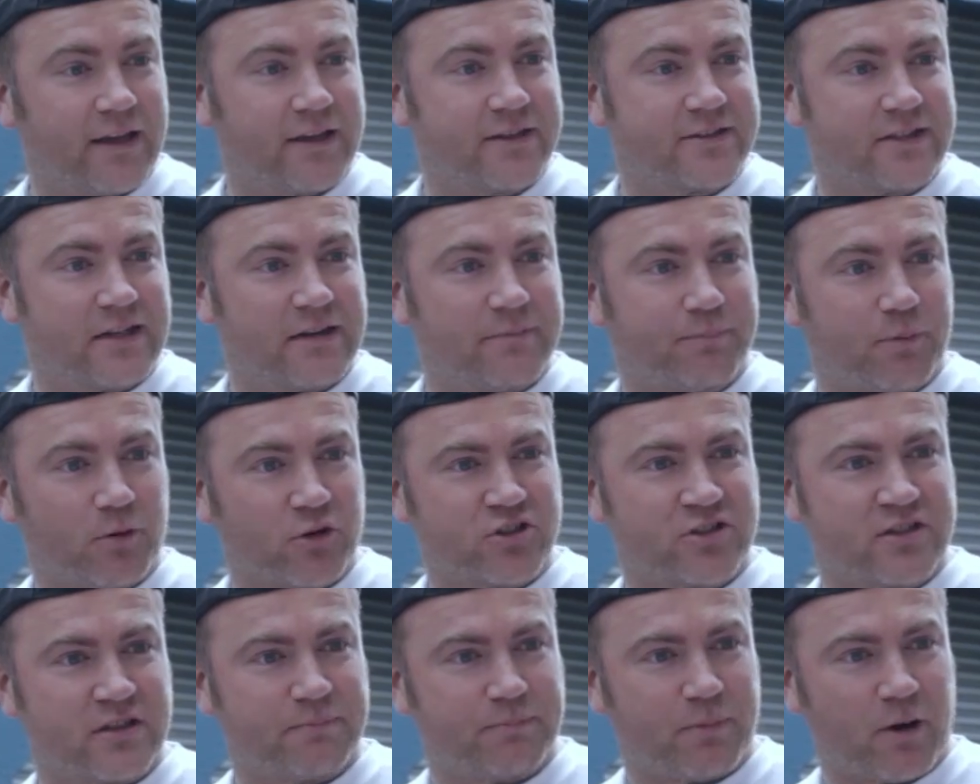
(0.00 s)
Using a
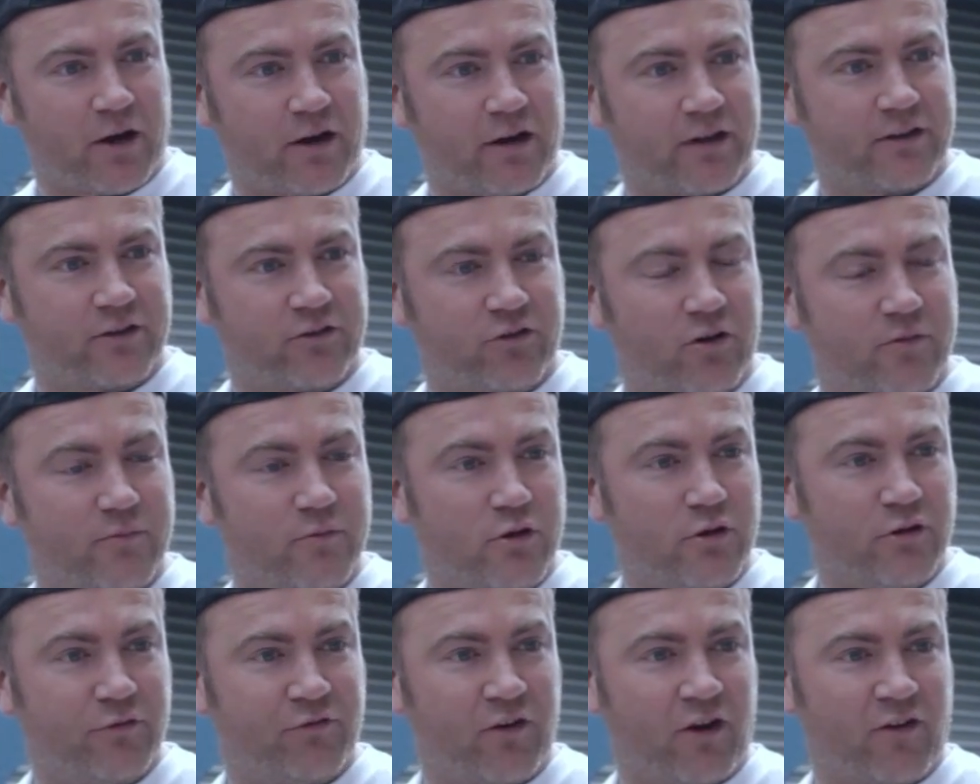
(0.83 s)
busted bonnet to
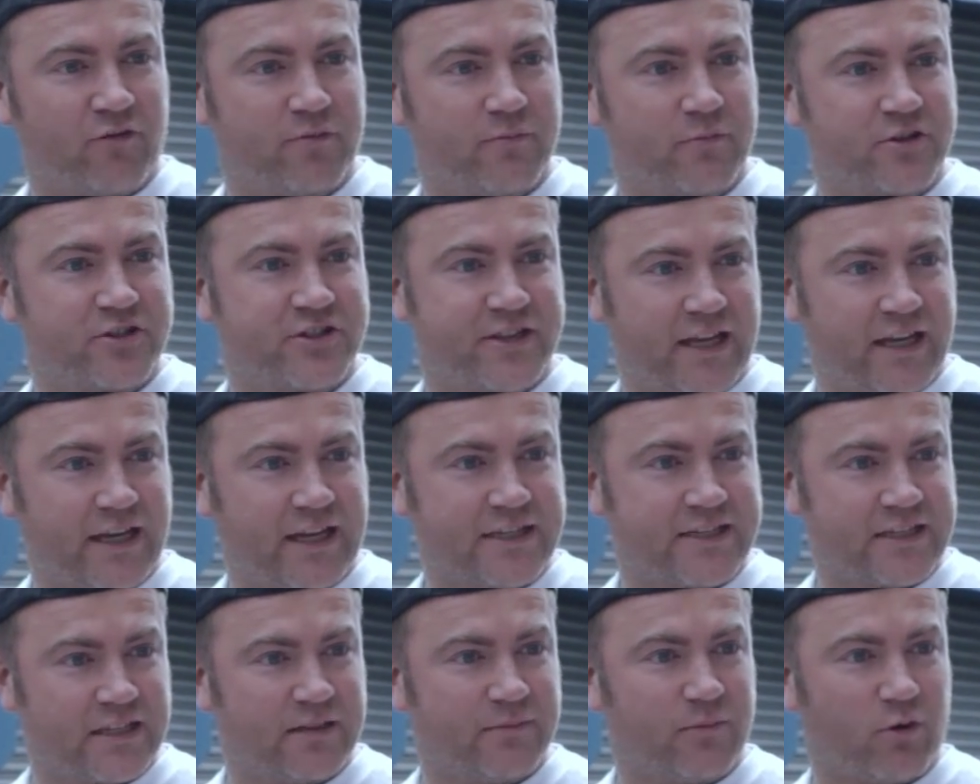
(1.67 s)
remove off
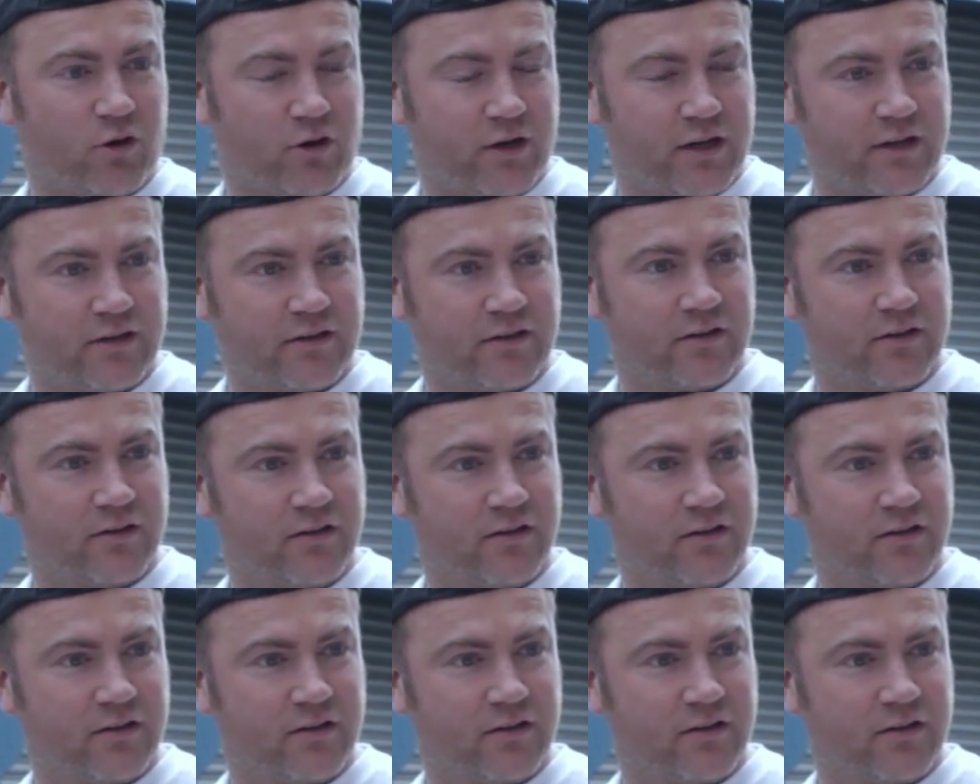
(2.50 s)
Mercedes in the morning.